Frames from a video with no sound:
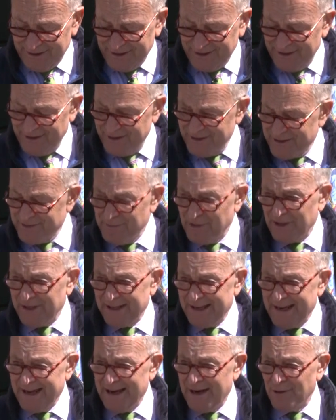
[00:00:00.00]
this
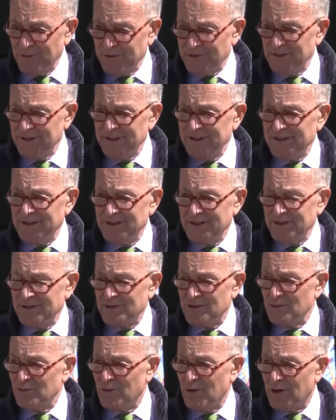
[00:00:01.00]
money out
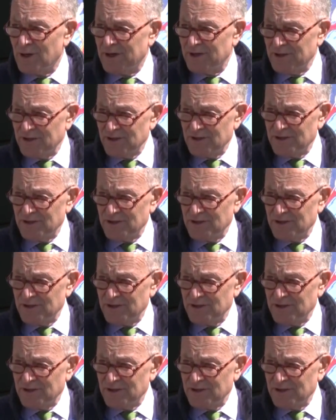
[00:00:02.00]
to our